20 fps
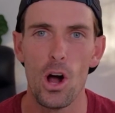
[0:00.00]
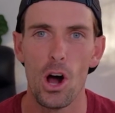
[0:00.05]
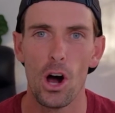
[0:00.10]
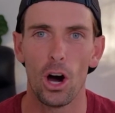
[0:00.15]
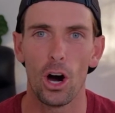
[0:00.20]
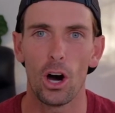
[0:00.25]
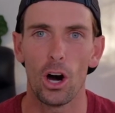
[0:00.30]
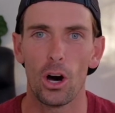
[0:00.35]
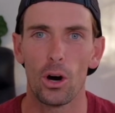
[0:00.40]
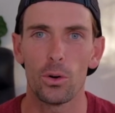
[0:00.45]

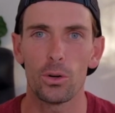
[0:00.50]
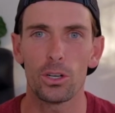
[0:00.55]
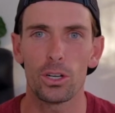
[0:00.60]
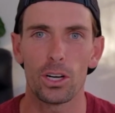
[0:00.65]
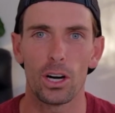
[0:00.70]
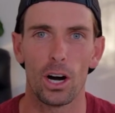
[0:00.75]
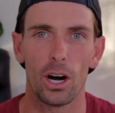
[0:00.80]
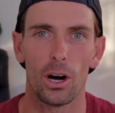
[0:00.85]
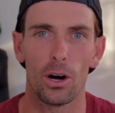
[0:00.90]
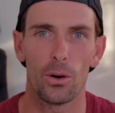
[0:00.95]

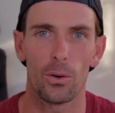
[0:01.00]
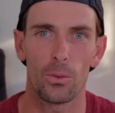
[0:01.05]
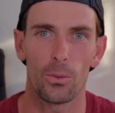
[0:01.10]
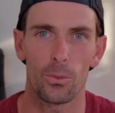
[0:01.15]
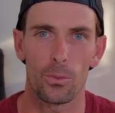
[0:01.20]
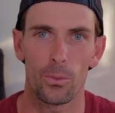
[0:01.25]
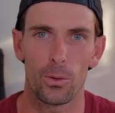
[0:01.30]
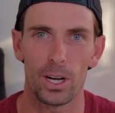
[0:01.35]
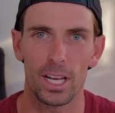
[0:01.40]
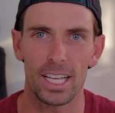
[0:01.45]
Hoka
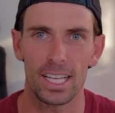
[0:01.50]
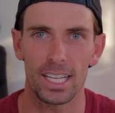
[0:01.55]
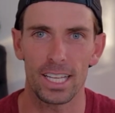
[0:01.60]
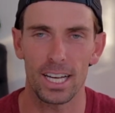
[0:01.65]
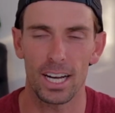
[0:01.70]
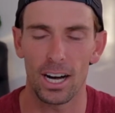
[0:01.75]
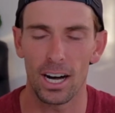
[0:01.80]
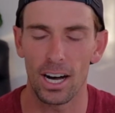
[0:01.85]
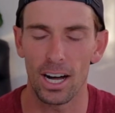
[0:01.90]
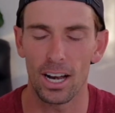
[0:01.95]

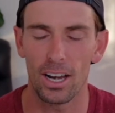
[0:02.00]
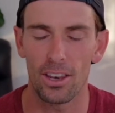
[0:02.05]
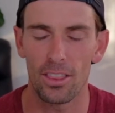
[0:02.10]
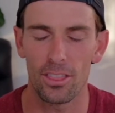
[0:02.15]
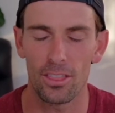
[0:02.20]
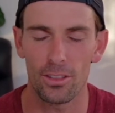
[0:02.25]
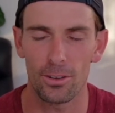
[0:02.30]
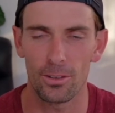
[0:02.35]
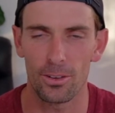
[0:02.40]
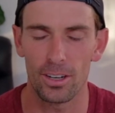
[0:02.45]
Rincon
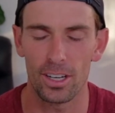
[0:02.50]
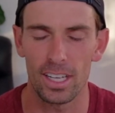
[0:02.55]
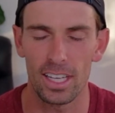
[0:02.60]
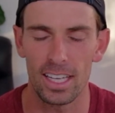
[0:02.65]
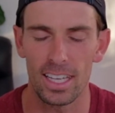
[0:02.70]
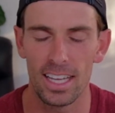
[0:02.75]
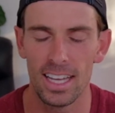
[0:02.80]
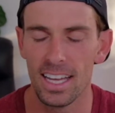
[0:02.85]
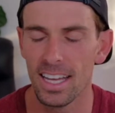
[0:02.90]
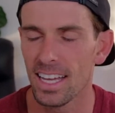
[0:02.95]

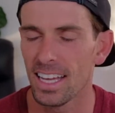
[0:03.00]
3,